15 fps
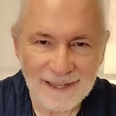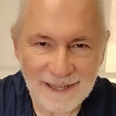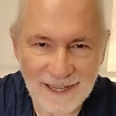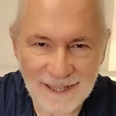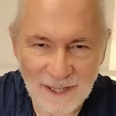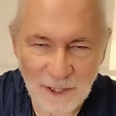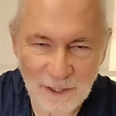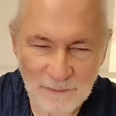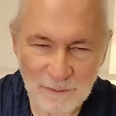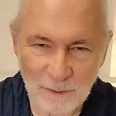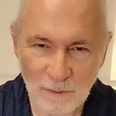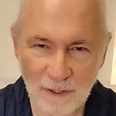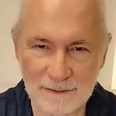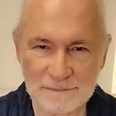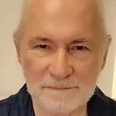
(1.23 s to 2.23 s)
Hello
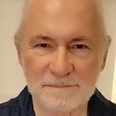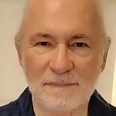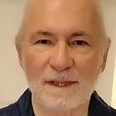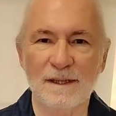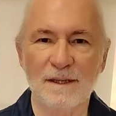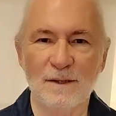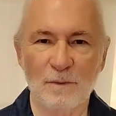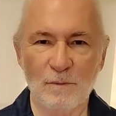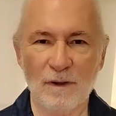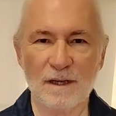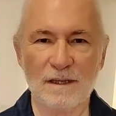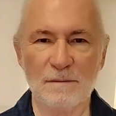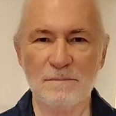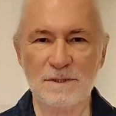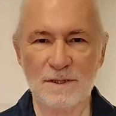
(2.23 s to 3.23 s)
everyone,
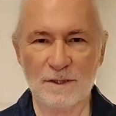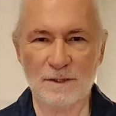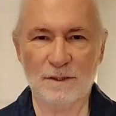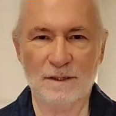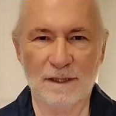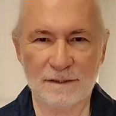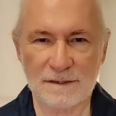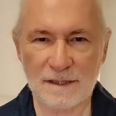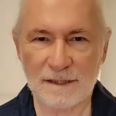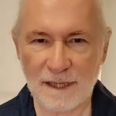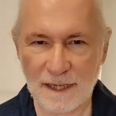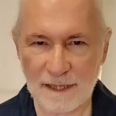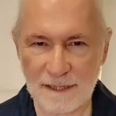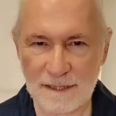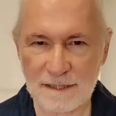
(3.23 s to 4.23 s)
welcome to
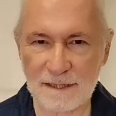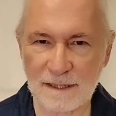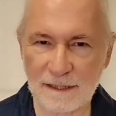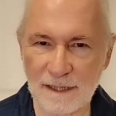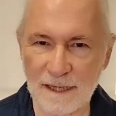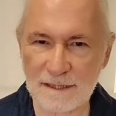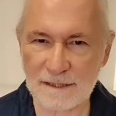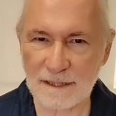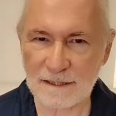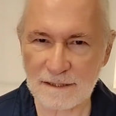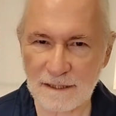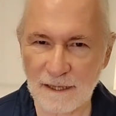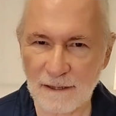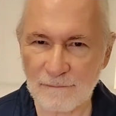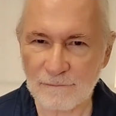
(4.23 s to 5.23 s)
today's guest
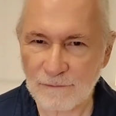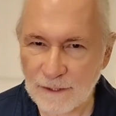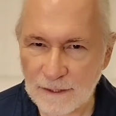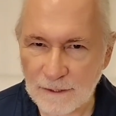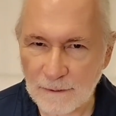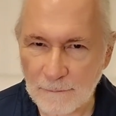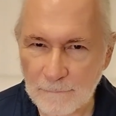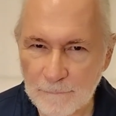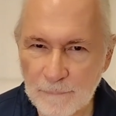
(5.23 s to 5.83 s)
internet video.